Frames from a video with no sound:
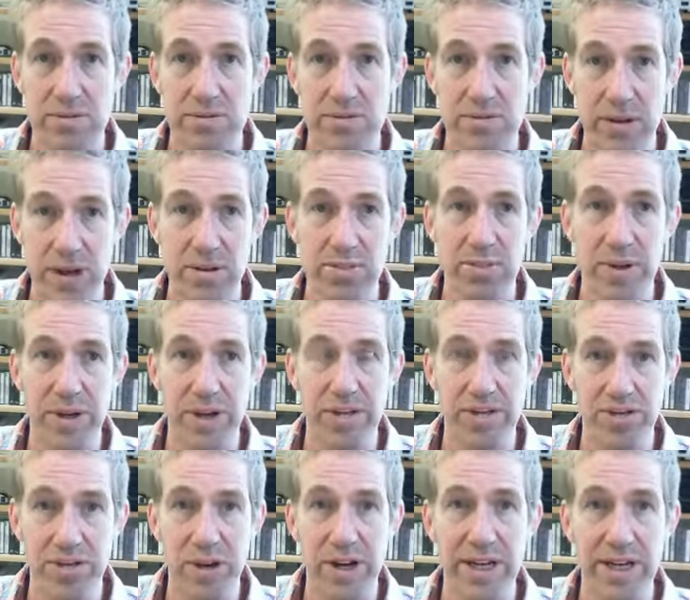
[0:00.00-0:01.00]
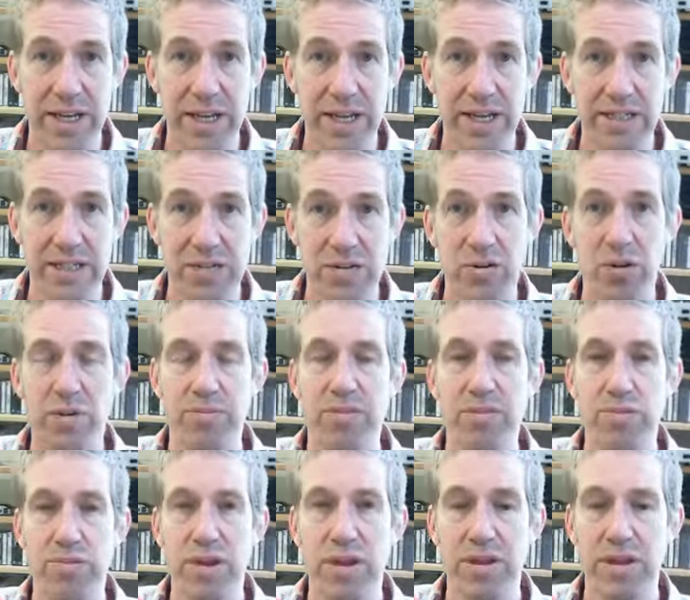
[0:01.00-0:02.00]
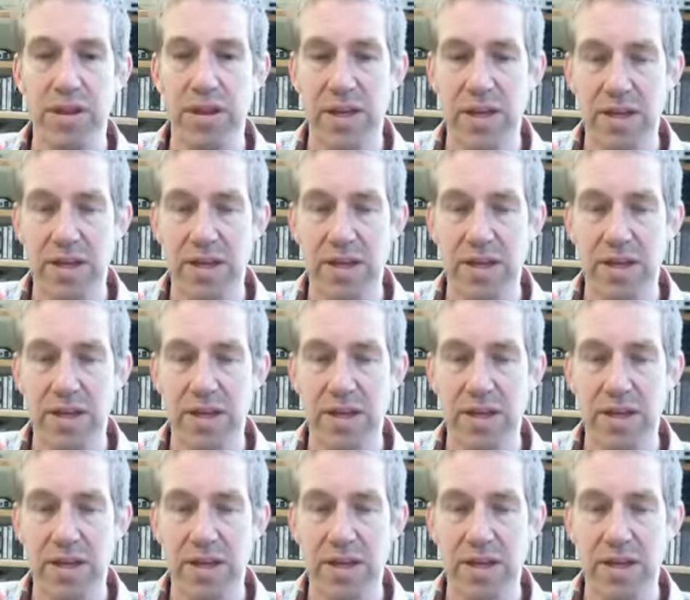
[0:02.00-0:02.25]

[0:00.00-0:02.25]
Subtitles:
Feldman is trying to get to grips with